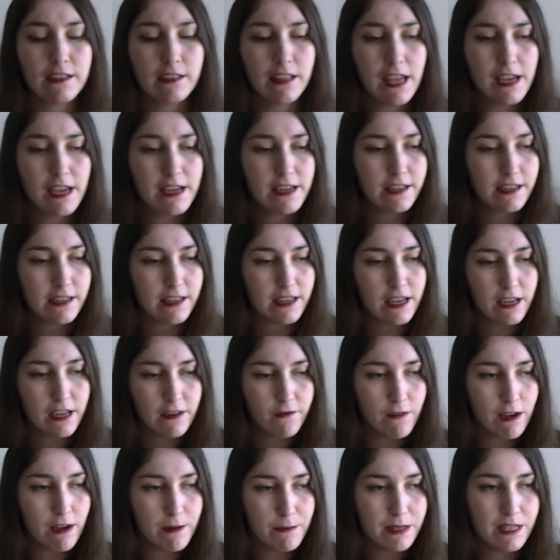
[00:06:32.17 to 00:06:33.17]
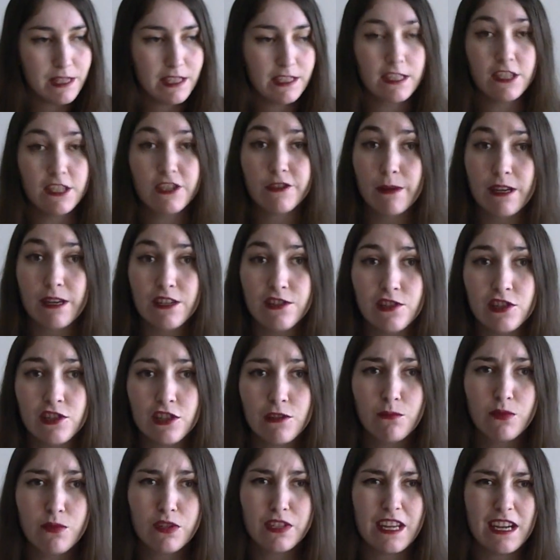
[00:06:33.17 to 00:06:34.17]
Like, if I'm in a situation and
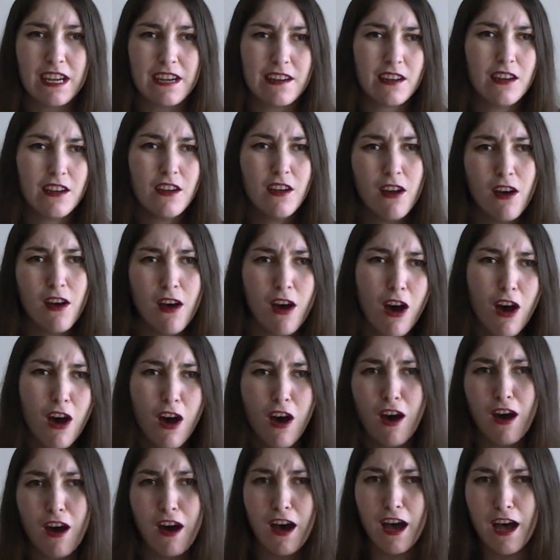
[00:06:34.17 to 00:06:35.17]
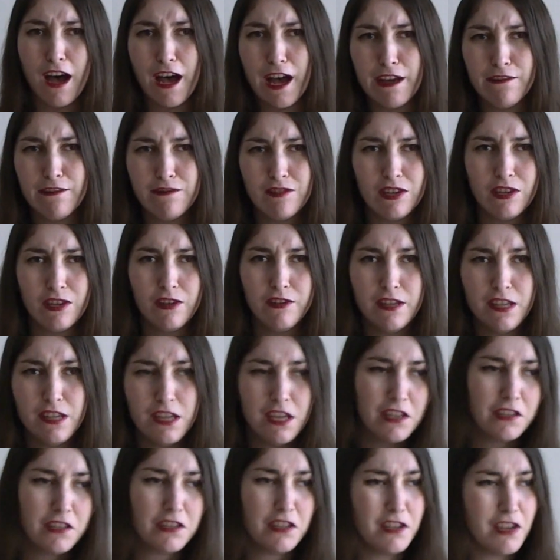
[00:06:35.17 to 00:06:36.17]
someone's like, oh, I've done
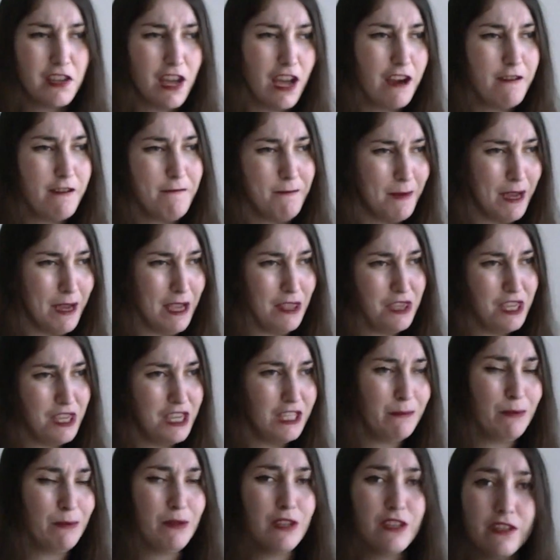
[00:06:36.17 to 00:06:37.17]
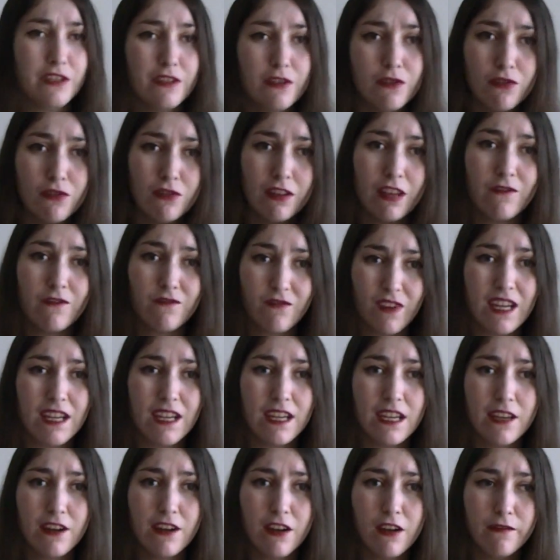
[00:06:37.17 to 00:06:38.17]
this and I've met this person, all I'm
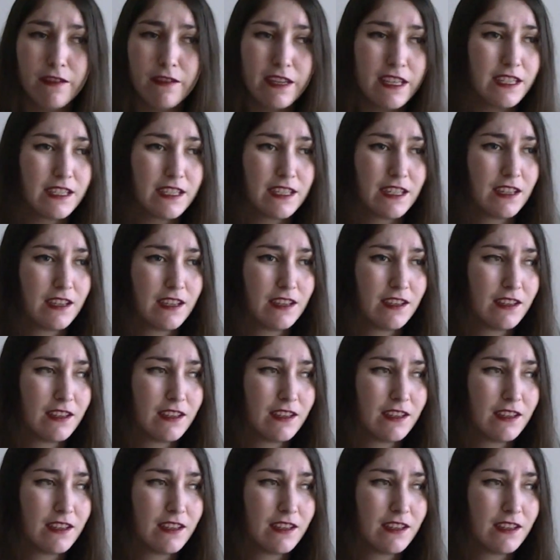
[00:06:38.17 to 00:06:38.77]
thinking of is,